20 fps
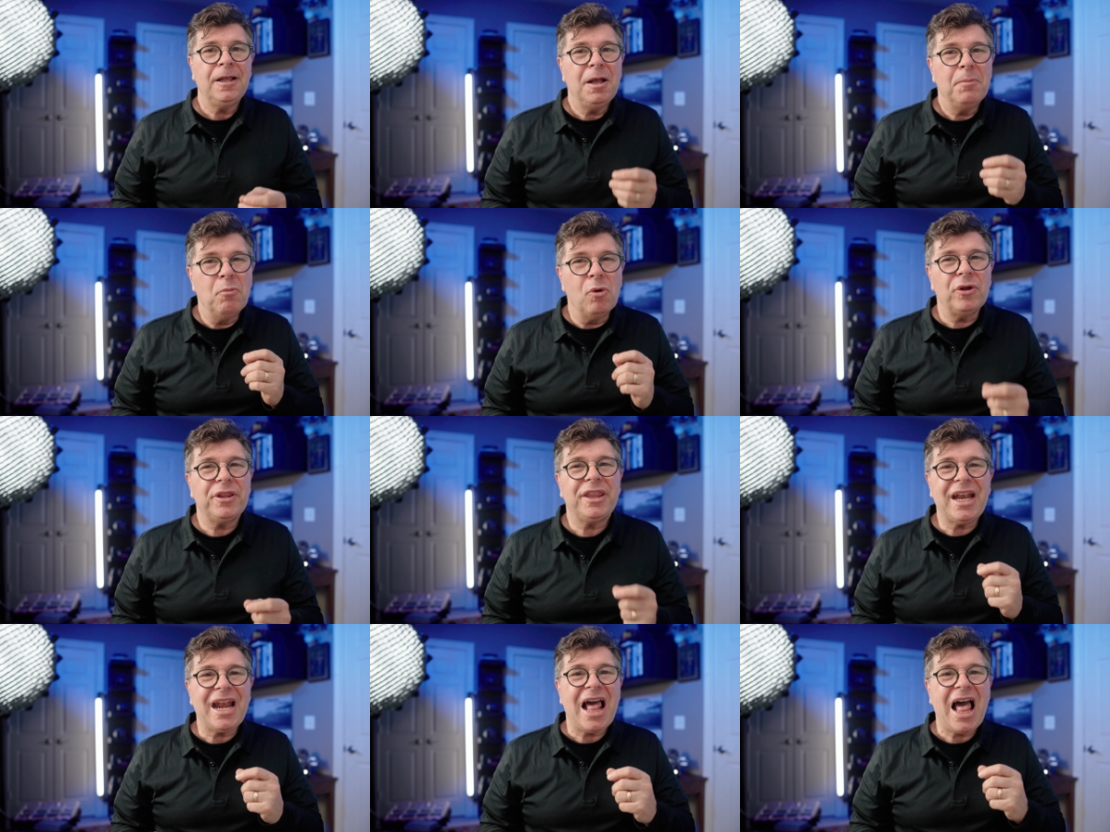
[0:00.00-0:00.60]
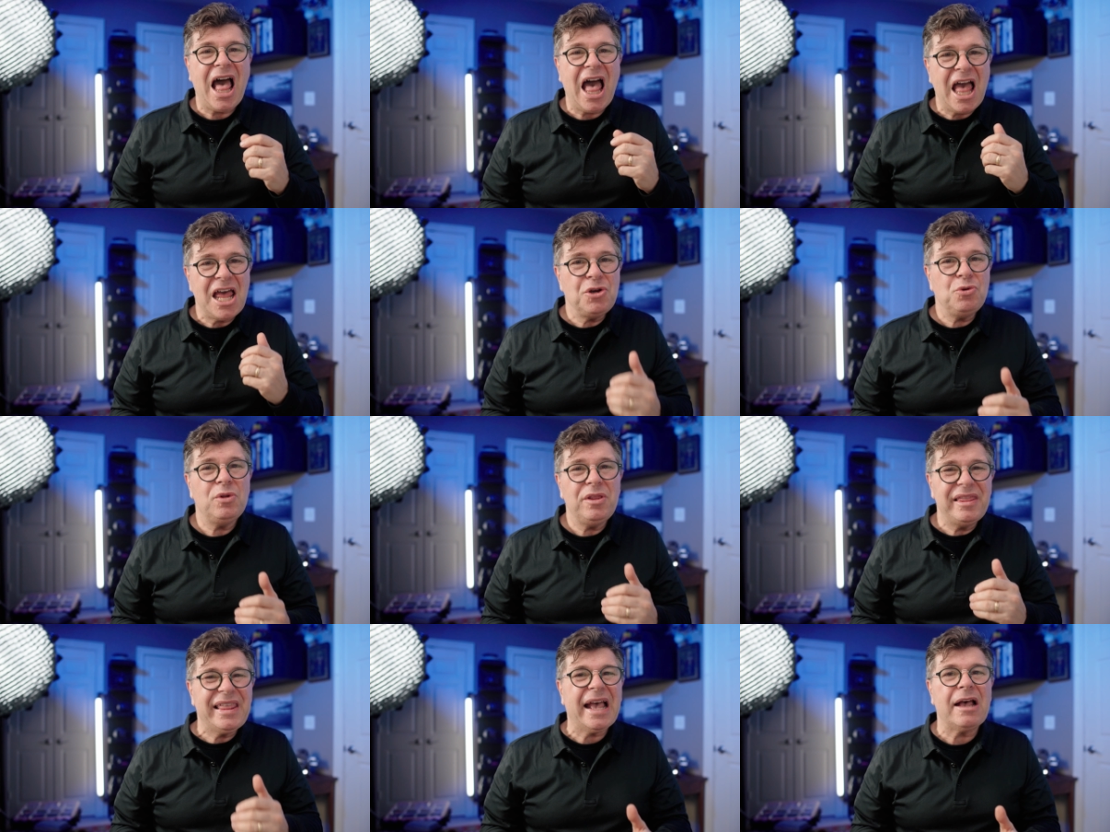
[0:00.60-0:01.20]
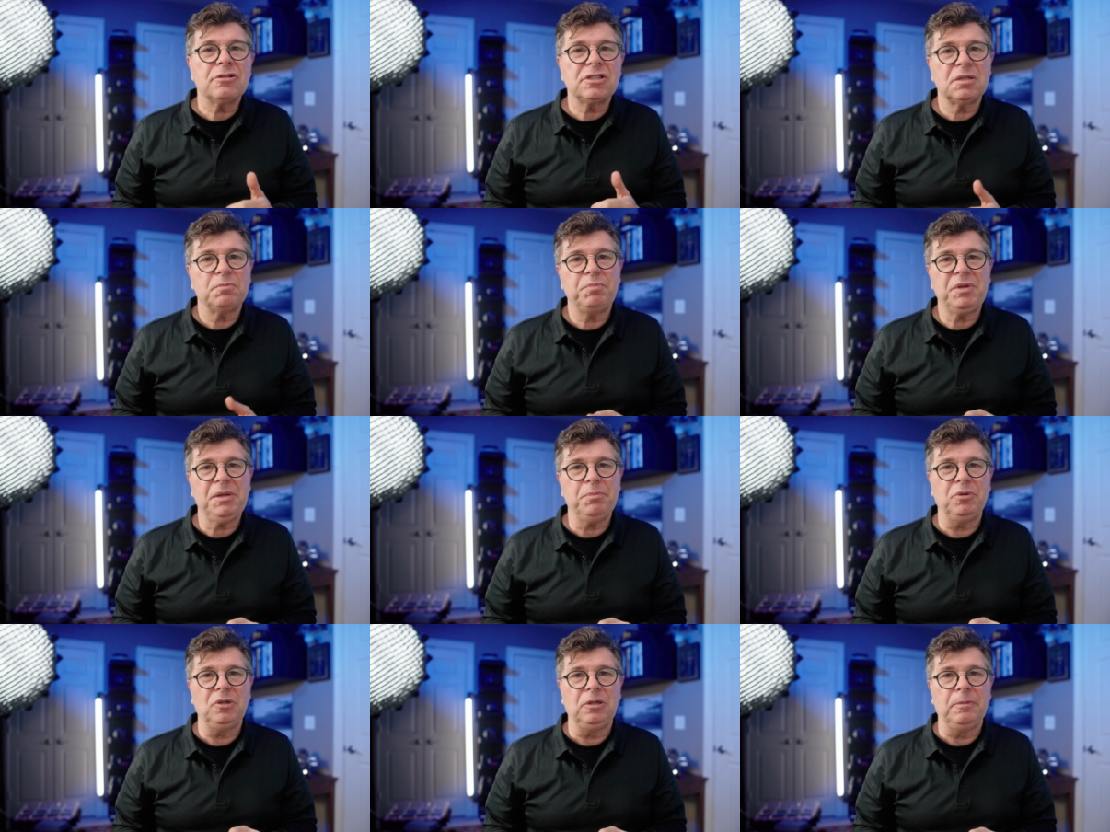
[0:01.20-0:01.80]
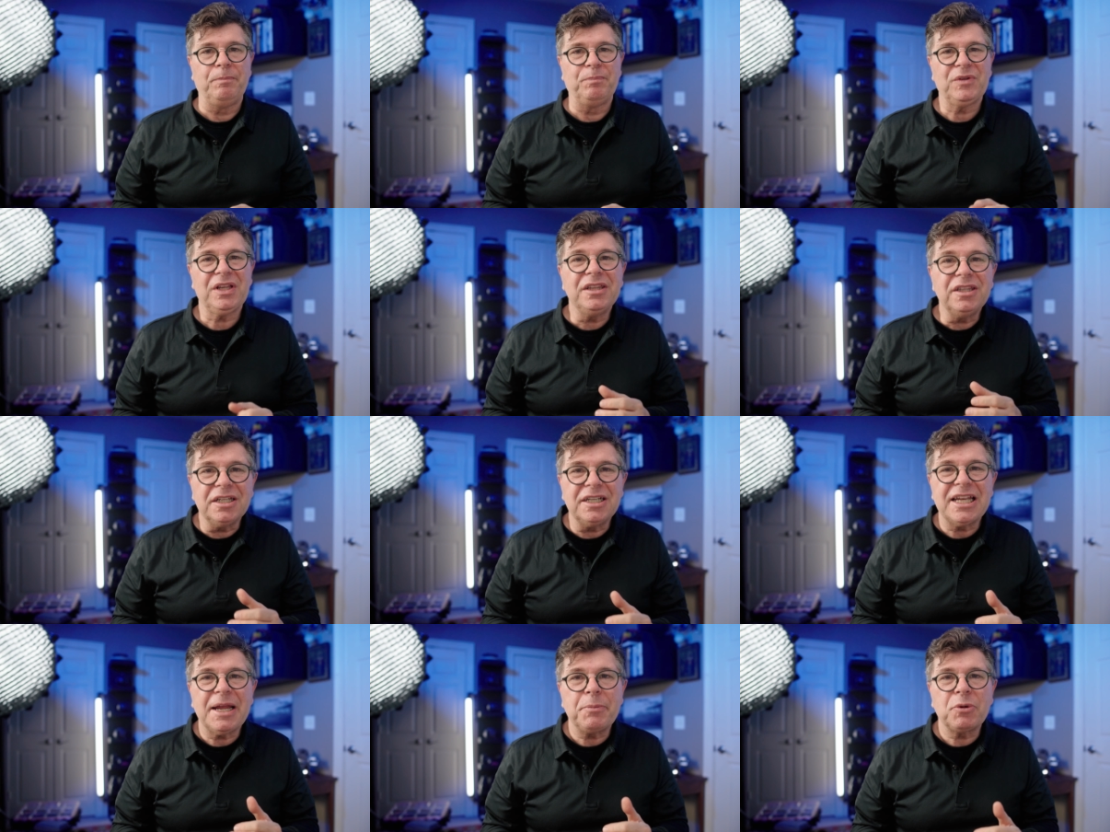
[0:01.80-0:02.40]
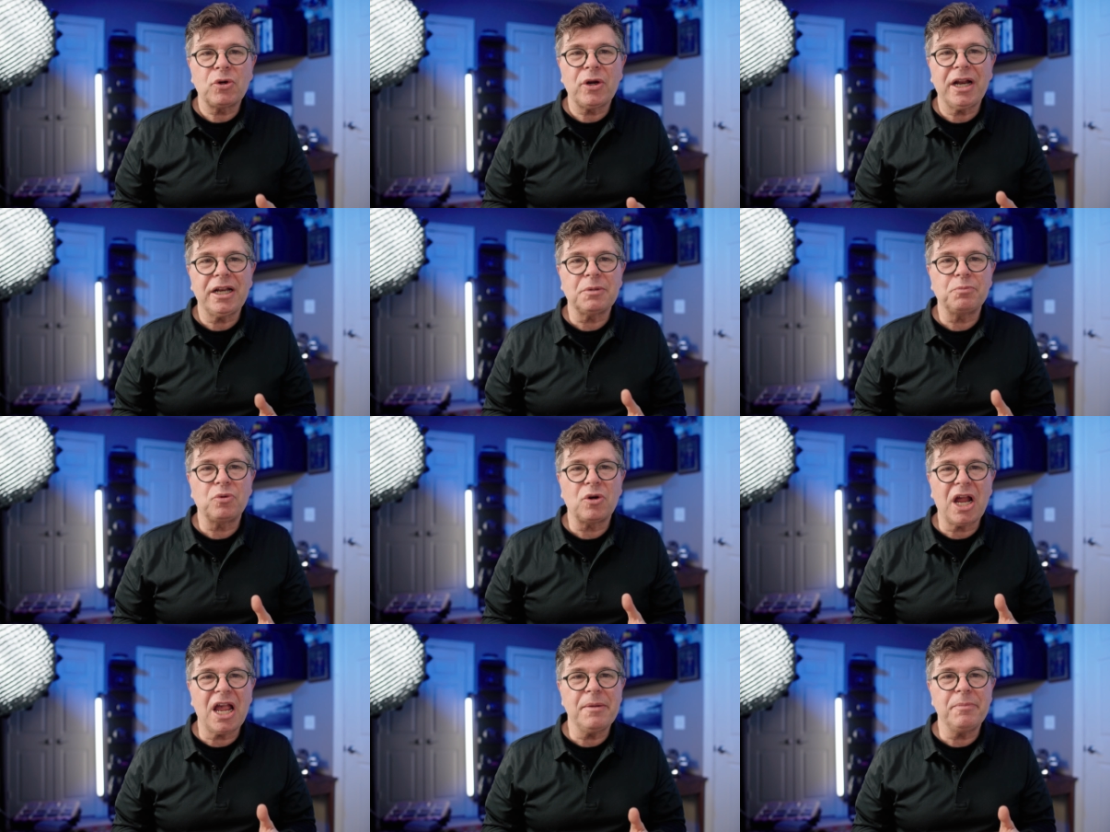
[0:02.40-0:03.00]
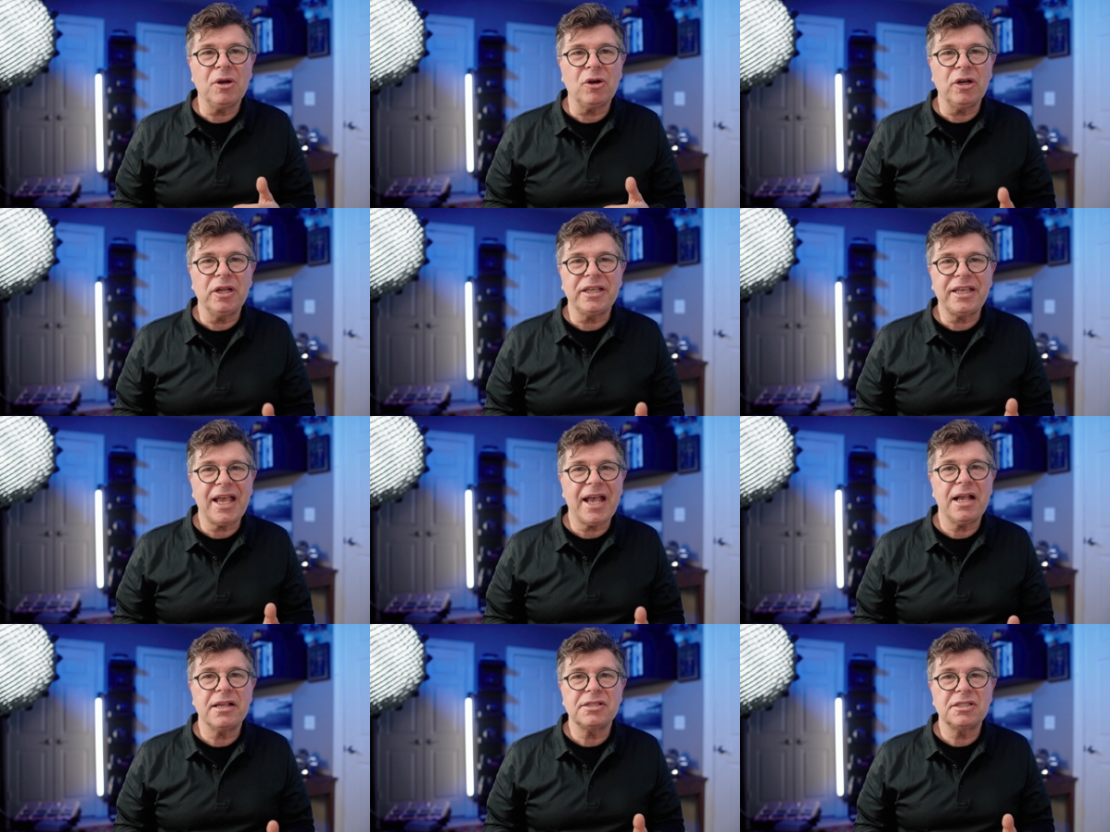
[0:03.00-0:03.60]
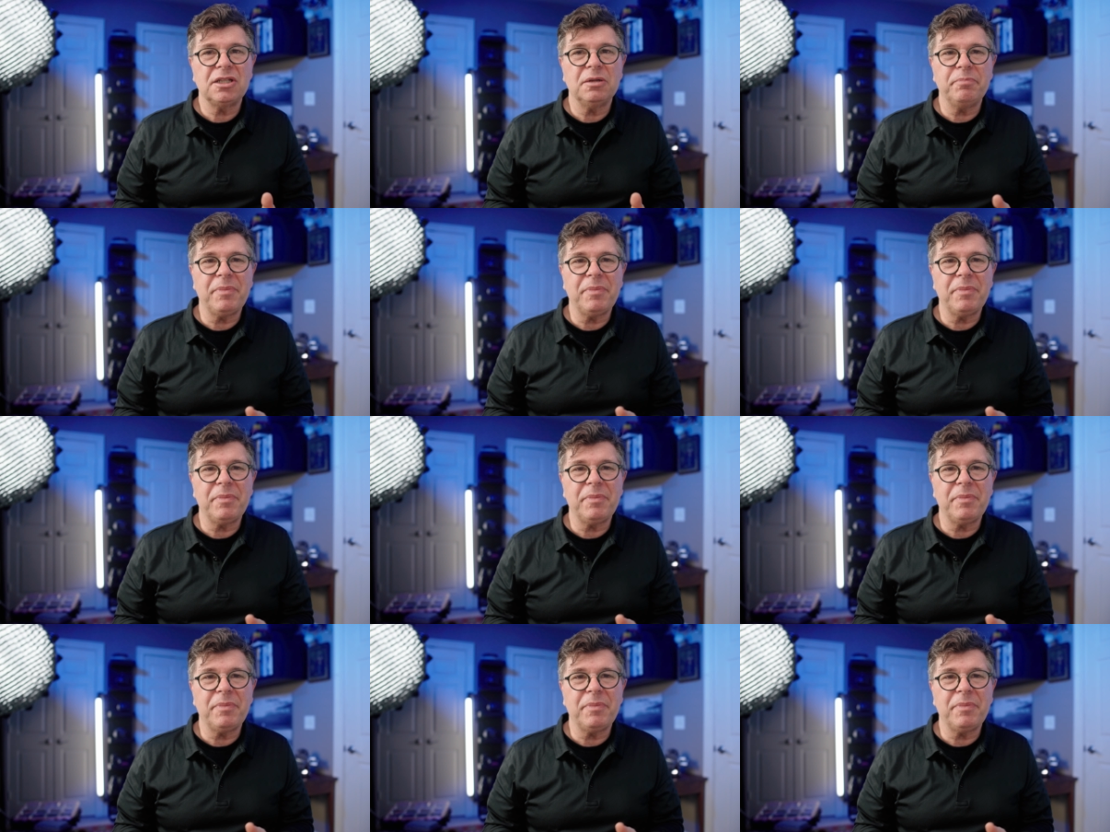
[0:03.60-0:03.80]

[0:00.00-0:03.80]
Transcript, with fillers: more than 100,000 people in the Democratic primary cast their